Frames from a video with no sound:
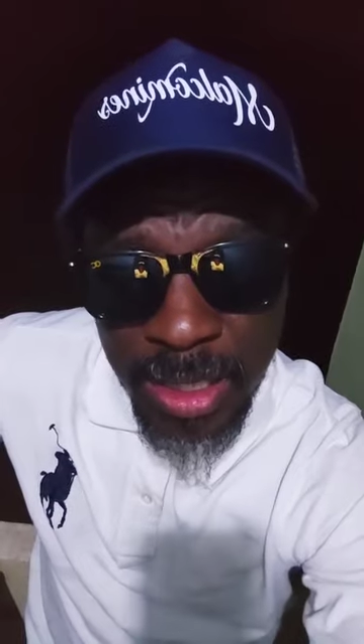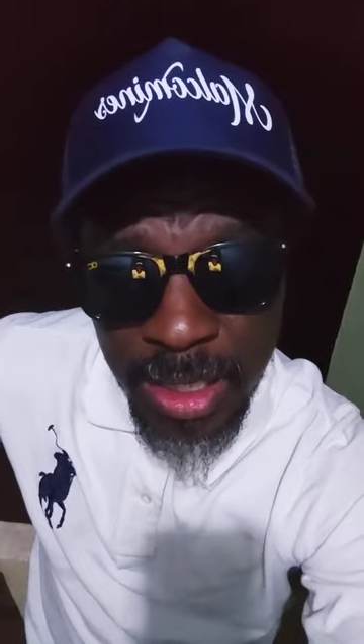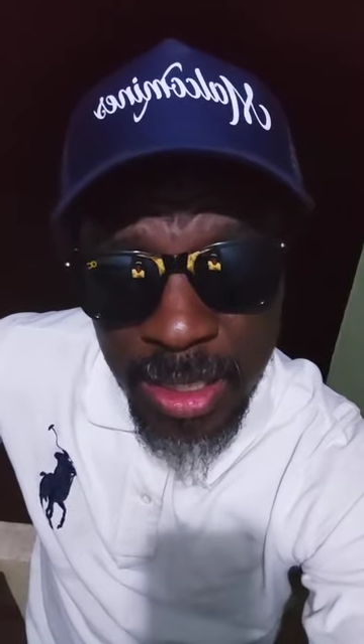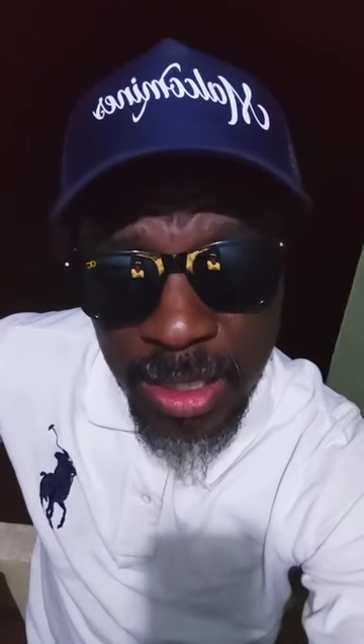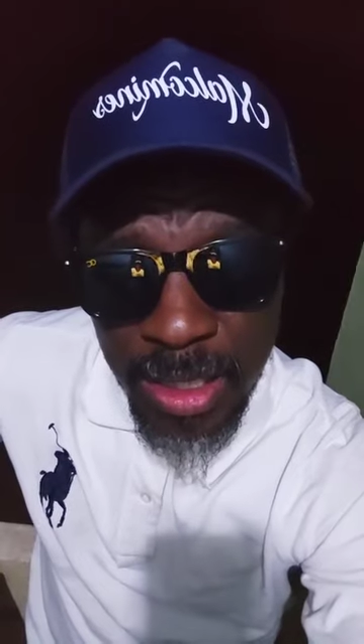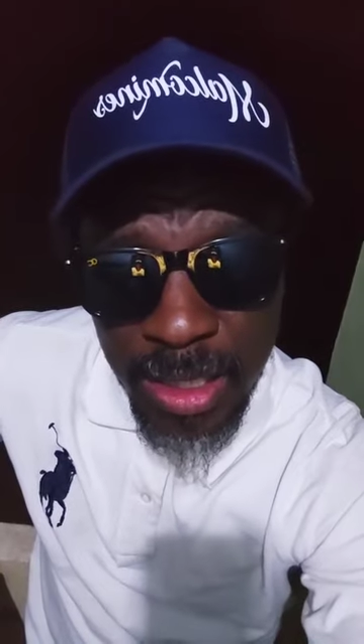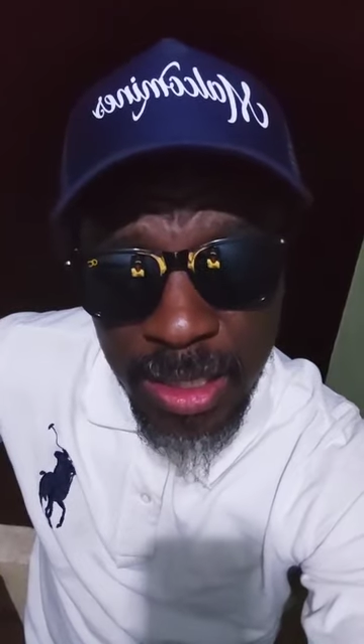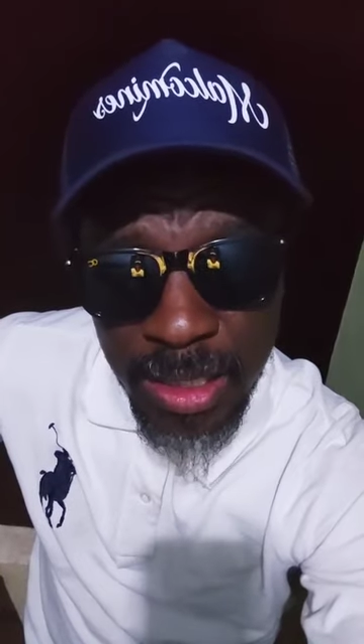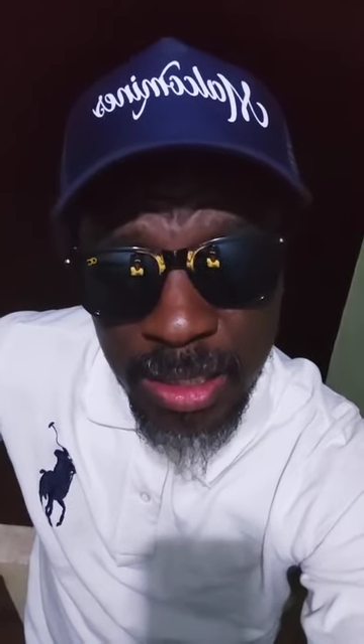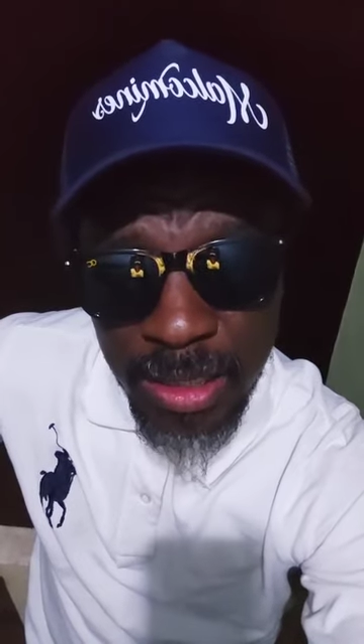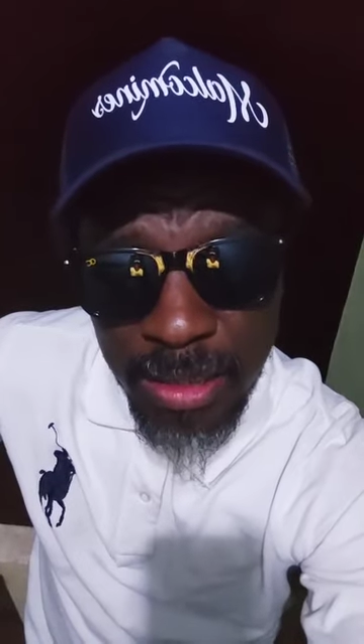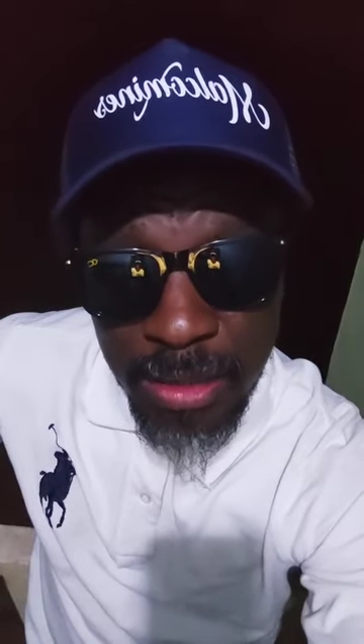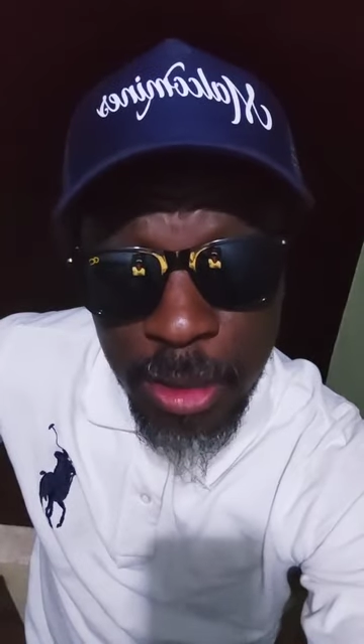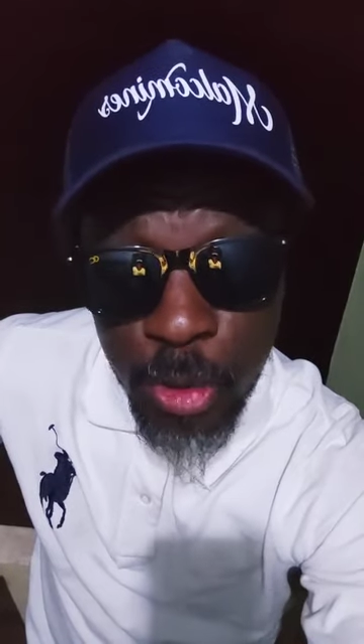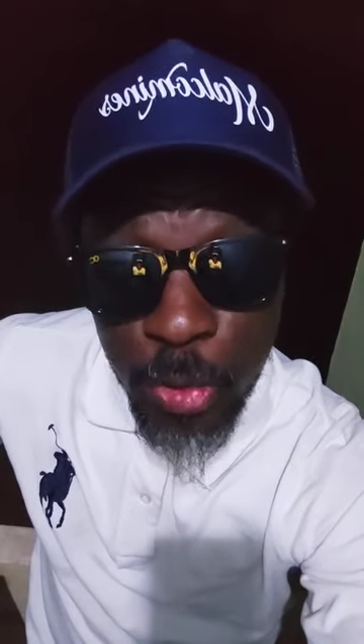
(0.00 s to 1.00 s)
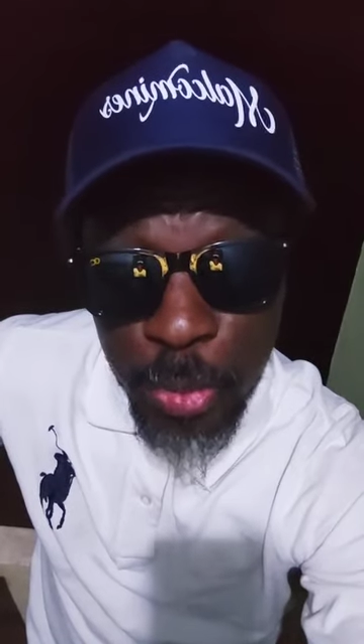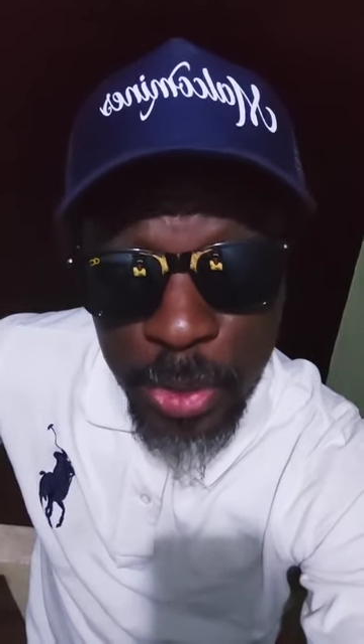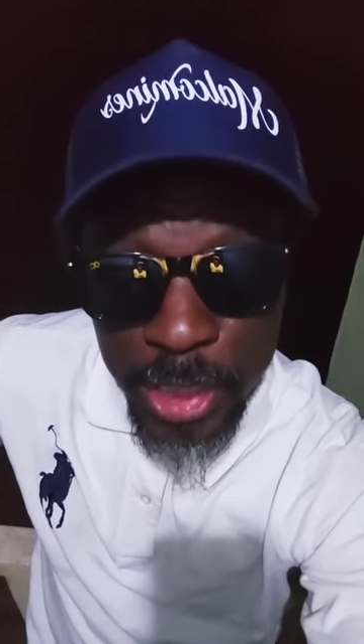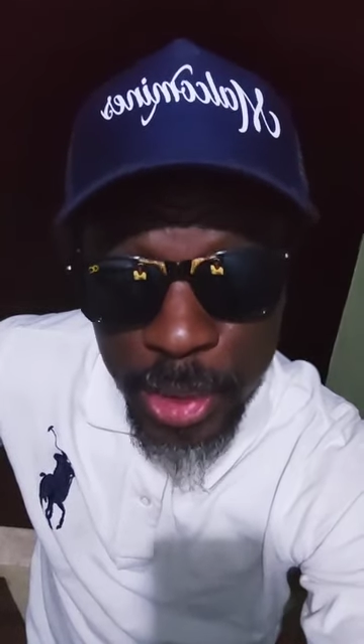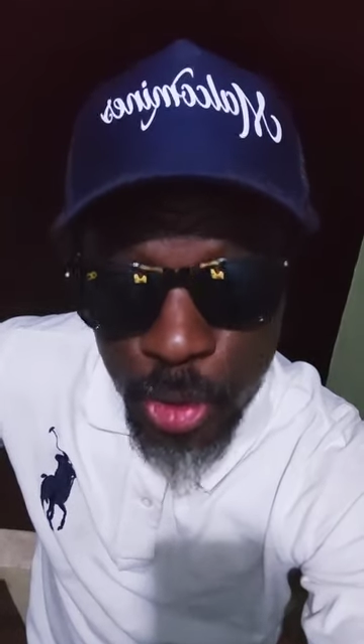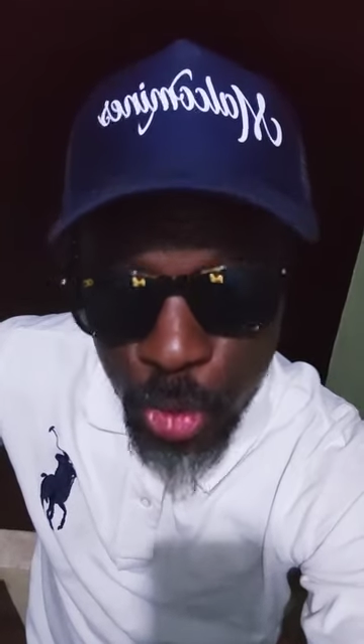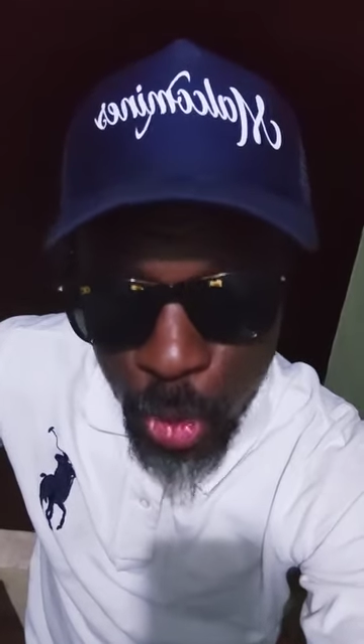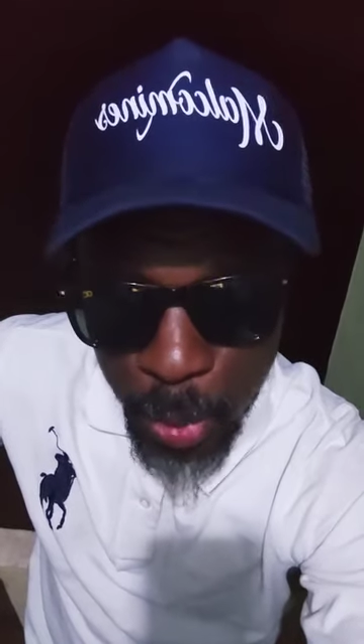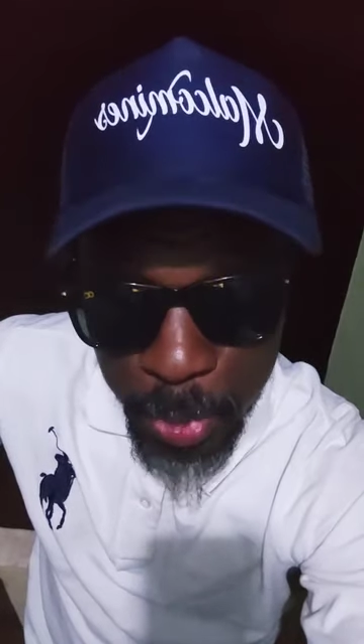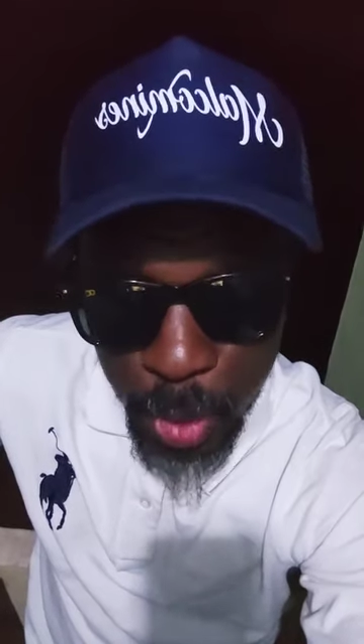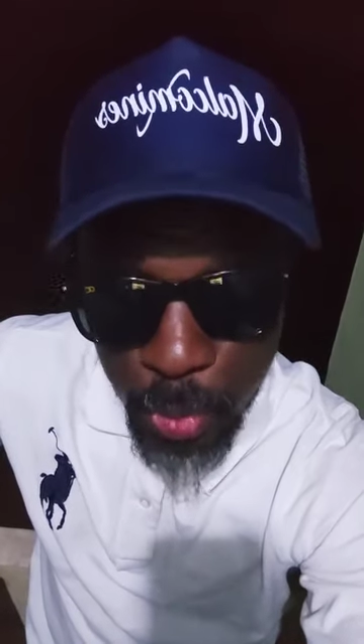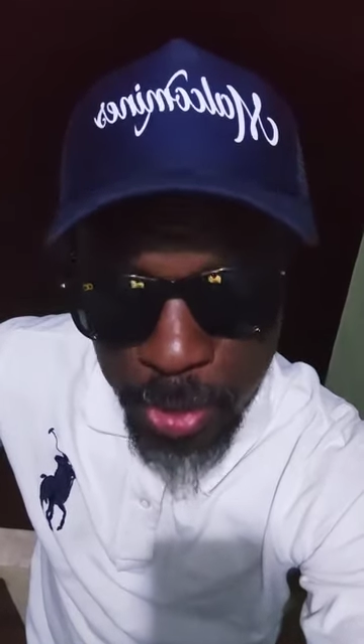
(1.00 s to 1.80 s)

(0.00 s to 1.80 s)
there will be no me